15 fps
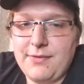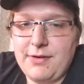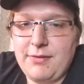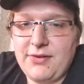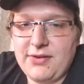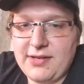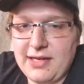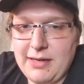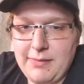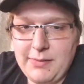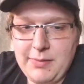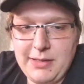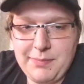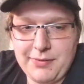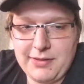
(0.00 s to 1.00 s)
there was a
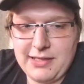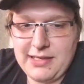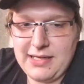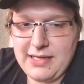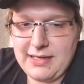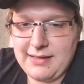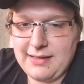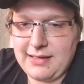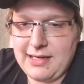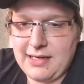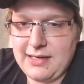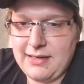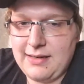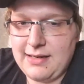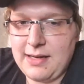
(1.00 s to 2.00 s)
time to be polite and
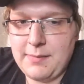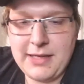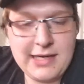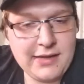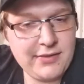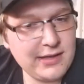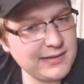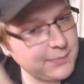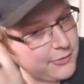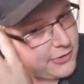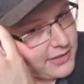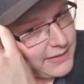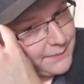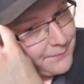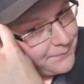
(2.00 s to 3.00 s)
kind of, I mean, at this
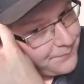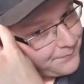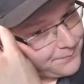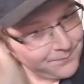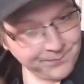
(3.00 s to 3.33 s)
point,